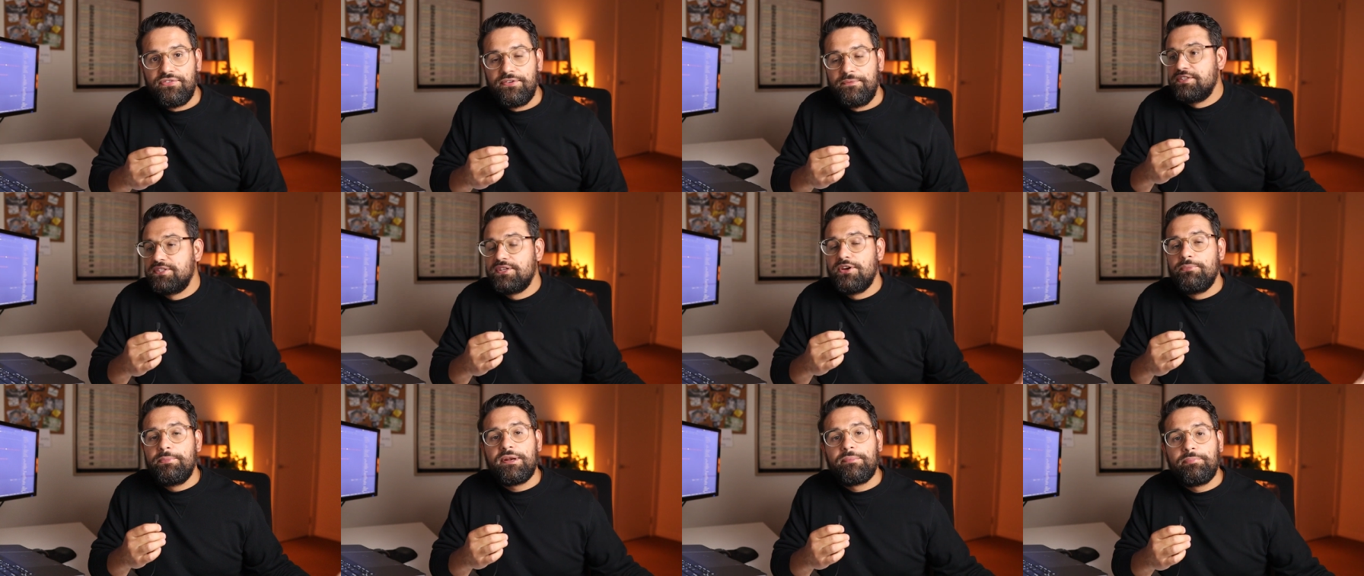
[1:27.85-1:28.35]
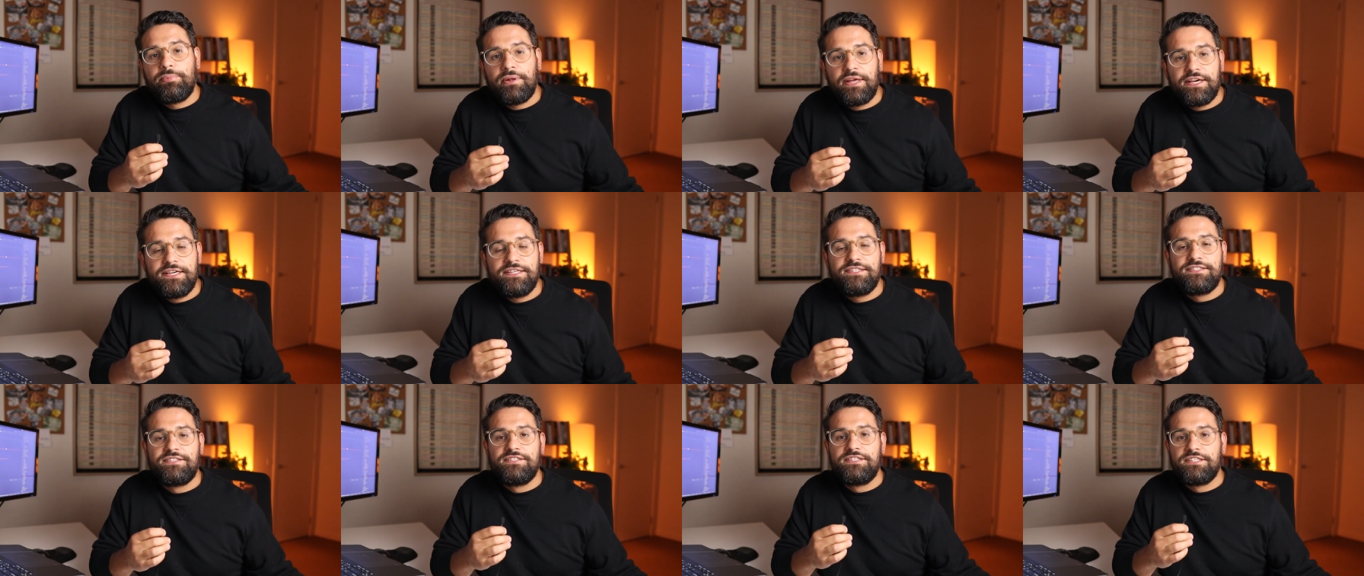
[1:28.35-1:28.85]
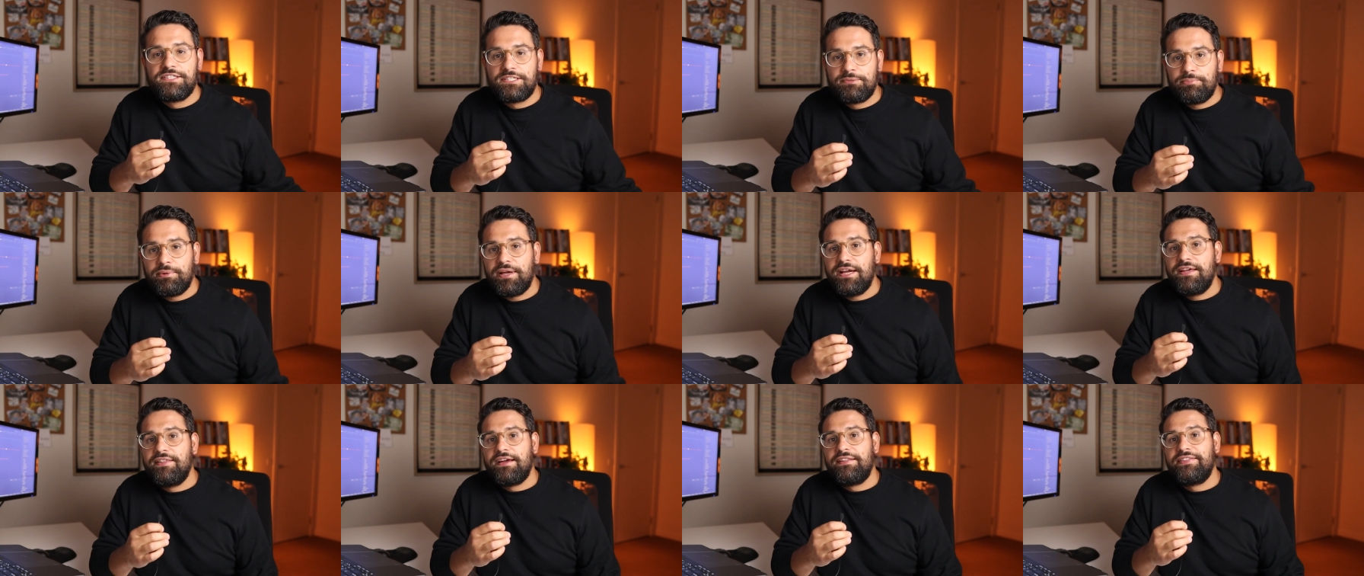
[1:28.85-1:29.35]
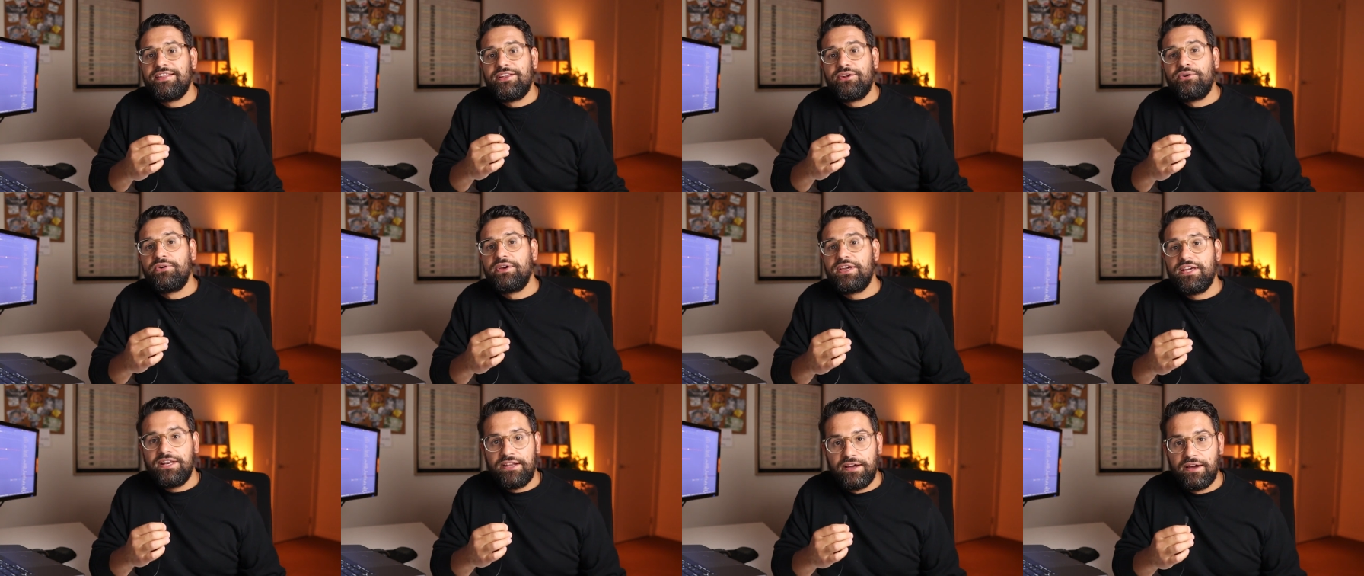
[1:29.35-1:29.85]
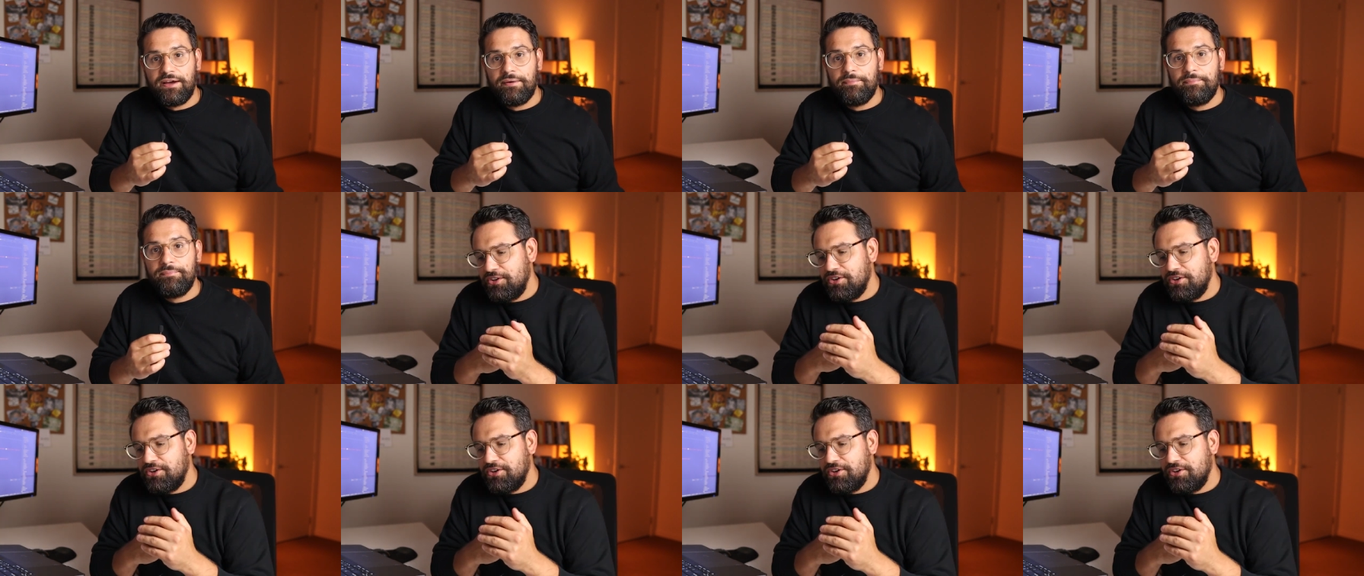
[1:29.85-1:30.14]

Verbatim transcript: There's no better place to display that than on GitHub.